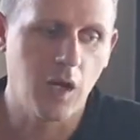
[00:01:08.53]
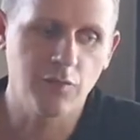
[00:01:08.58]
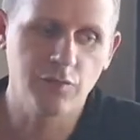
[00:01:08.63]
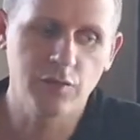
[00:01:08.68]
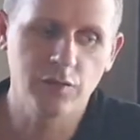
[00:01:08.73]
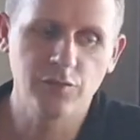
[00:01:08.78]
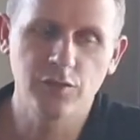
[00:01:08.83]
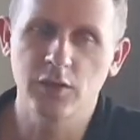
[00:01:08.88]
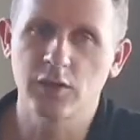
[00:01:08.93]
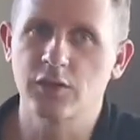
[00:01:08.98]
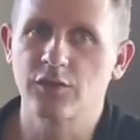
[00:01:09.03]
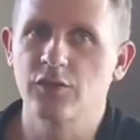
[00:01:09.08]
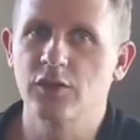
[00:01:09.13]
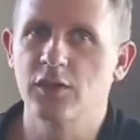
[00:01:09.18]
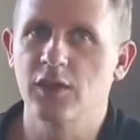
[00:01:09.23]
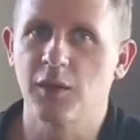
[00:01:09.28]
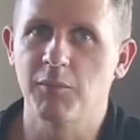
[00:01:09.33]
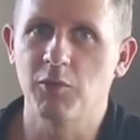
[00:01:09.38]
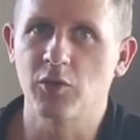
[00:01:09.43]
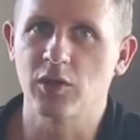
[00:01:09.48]
After we
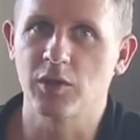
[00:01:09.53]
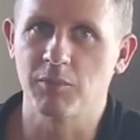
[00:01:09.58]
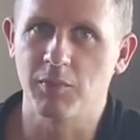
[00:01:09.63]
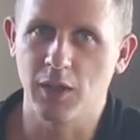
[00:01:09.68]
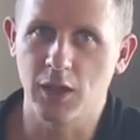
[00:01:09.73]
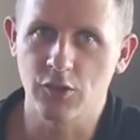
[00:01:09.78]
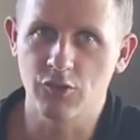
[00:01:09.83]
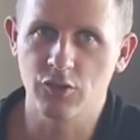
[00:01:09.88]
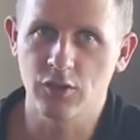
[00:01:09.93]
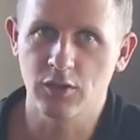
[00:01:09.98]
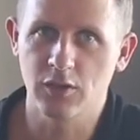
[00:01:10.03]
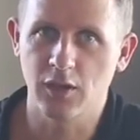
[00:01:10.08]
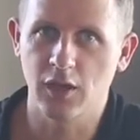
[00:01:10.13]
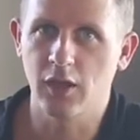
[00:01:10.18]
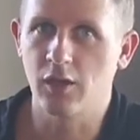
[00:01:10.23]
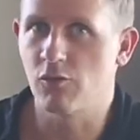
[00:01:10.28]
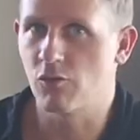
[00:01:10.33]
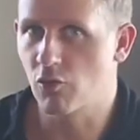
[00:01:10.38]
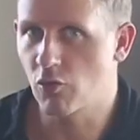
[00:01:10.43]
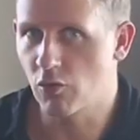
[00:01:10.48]
agree about the
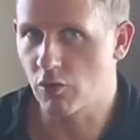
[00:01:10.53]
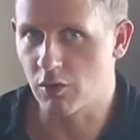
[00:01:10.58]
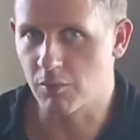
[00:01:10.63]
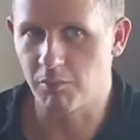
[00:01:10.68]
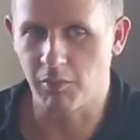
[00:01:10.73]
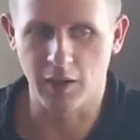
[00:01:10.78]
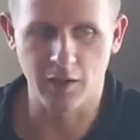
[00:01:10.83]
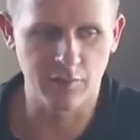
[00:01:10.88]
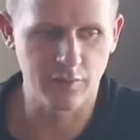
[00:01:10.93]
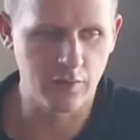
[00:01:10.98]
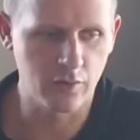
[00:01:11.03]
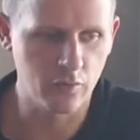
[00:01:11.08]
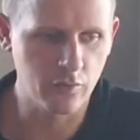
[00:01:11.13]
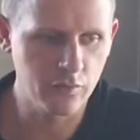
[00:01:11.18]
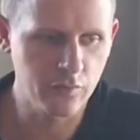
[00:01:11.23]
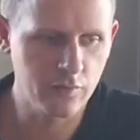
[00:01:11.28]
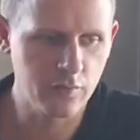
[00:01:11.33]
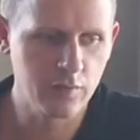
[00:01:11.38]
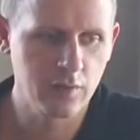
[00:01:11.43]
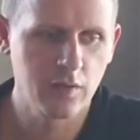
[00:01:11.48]
budget and work
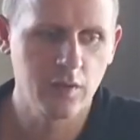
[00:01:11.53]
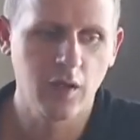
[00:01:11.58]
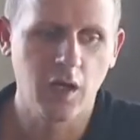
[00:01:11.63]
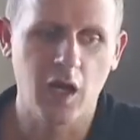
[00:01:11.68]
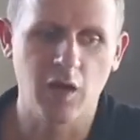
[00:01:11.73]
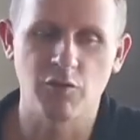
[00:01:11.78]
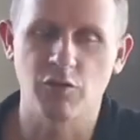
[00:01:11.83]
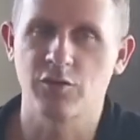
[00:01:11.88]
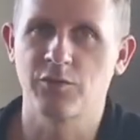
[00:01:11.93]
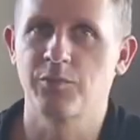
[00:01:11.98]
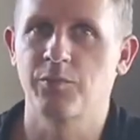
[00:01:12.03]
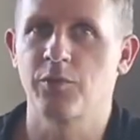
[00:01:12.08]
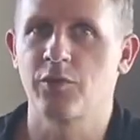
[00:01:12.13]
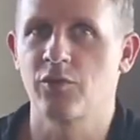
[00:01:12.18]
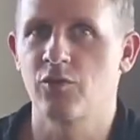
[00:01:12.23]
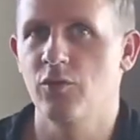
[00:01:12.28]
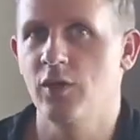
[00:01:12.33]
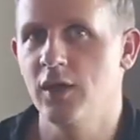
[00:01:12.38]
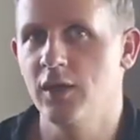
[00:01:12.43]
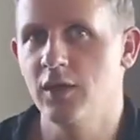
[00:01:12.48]
milestones, I was
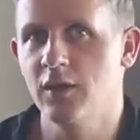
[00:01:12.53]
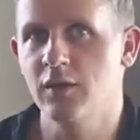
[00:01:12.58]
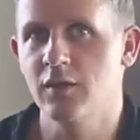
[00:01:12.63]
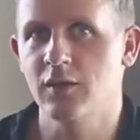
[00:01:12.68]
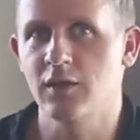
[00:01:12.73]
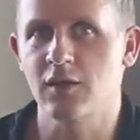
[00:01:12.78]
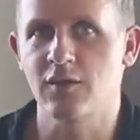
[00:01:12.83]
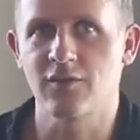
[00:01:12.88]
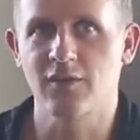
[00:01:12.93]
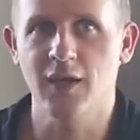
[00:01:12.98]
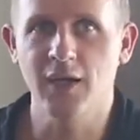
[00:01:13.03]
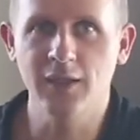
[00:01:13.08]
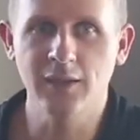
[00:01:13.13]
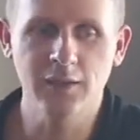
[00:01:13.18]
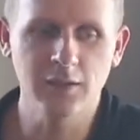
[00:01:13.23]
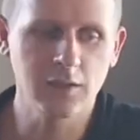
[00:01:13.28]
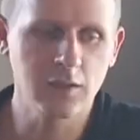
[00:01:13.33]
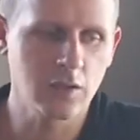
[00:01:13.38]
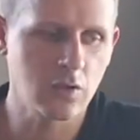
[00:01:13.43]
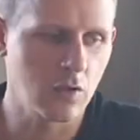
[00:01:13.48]
persuaded that
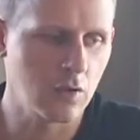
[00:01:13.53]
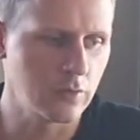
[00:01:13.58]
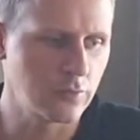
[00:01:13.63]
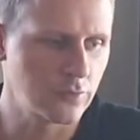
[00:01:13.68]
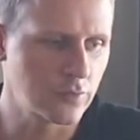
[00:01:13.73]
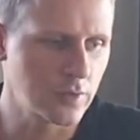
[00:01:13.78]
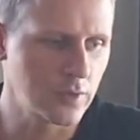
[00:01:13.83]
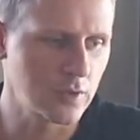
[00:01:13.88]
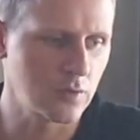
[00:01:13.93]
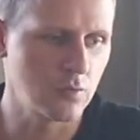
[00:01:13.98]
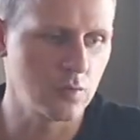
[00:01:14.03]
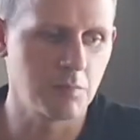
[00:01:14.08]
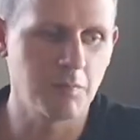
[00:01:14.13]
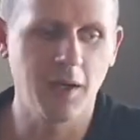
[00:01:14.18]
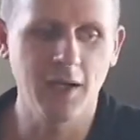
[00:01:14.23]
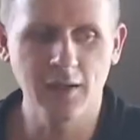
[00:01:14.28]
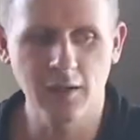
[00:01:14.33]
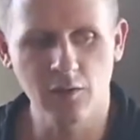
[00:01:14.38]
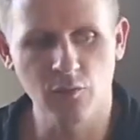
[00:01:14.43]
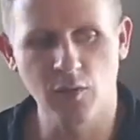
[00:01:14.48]
signing the contract
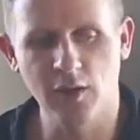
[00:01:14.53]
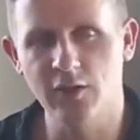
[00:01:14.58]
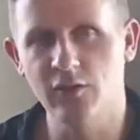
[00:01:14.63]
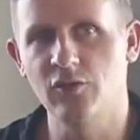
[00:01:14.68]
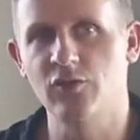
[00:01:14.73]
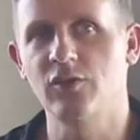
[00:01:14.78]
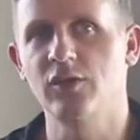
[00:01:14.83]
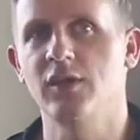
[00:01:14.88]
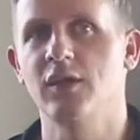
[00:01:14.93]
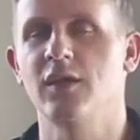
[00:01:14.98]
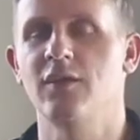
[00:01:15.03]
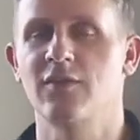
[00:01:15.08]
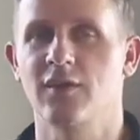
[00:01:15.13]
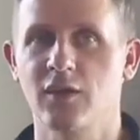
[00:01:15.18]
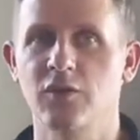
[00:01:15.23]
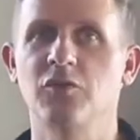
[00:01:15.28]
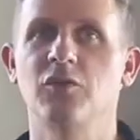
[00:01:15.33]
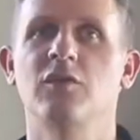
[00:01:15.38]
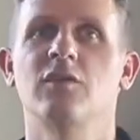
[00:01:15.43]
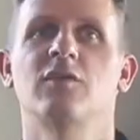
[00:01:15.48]
with Mindinventory
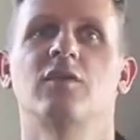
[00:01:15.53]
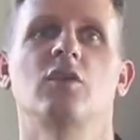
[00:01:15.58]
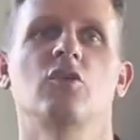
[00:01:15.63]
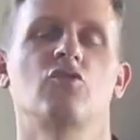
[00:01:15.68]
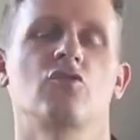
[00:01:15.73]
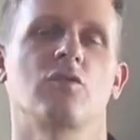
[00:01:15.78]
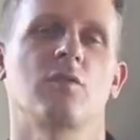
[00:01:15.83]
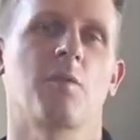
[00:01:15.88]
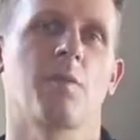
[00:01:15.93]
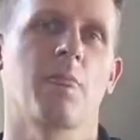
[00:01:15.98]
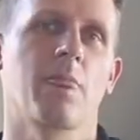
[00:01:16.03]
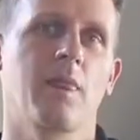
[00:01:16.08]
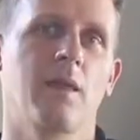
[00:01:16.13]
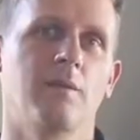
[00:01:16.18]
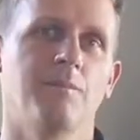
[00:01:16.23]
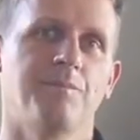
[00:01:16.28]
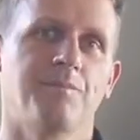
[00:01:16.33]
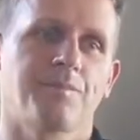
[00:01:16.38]
is a good decision.